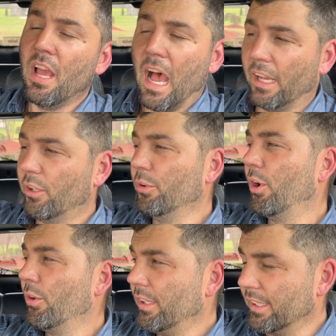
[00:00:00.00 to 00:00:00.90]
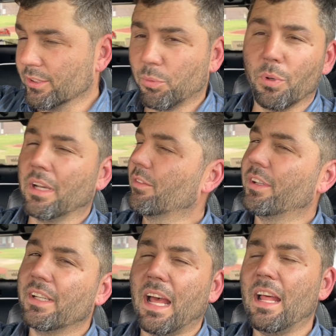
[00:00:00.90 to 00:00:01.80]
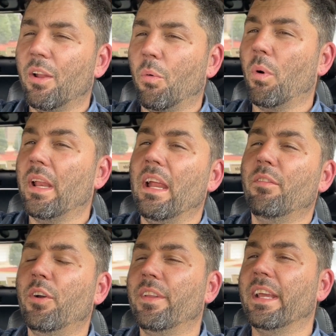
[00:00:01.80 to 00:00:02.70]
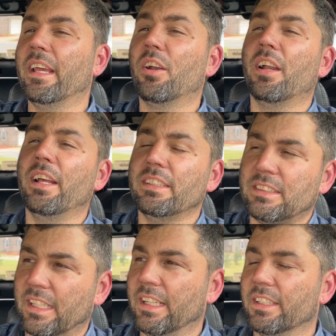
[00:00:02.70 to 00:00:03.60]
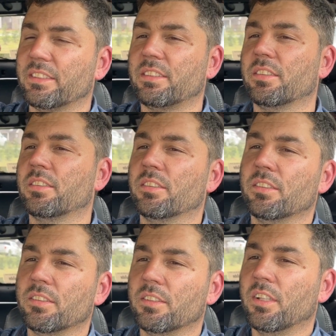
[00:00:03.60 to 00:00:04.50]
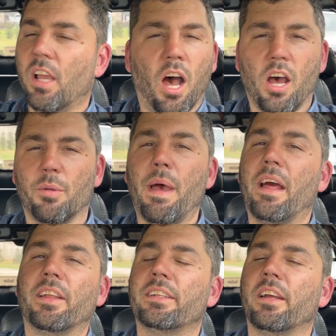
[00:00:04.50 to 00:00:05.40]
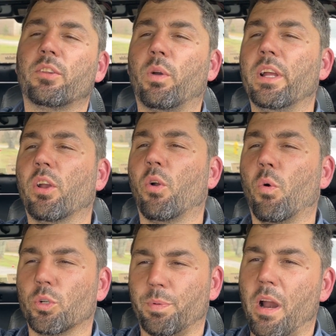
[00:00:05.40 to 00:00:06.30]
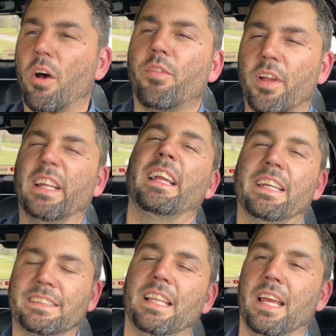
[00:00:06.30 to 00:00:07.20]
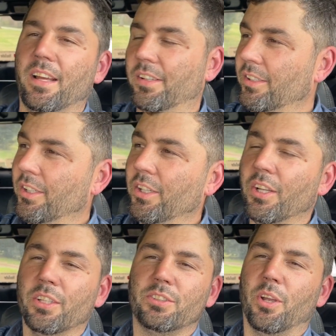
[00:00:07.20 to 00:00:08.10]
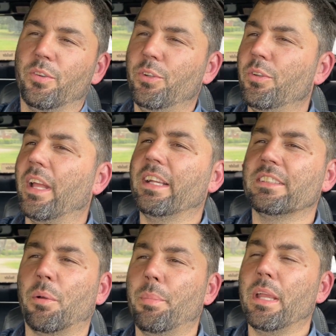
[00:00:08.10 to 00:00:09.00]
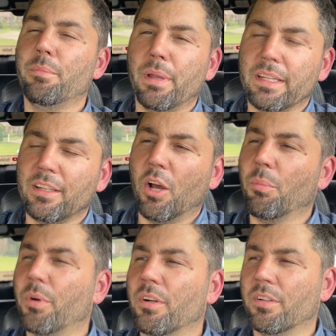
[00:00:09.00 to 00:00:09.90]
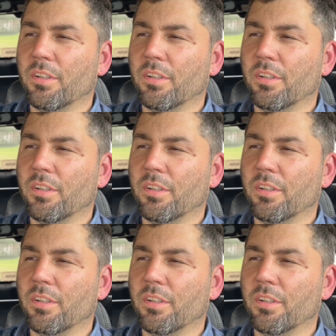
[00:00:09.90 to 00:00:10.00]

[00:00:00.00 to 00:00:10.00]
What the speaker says: I do know this, whatever the dyno, whatever the internet says, automatically take 300 horsepower off it and guess that. So if you think it's a big number,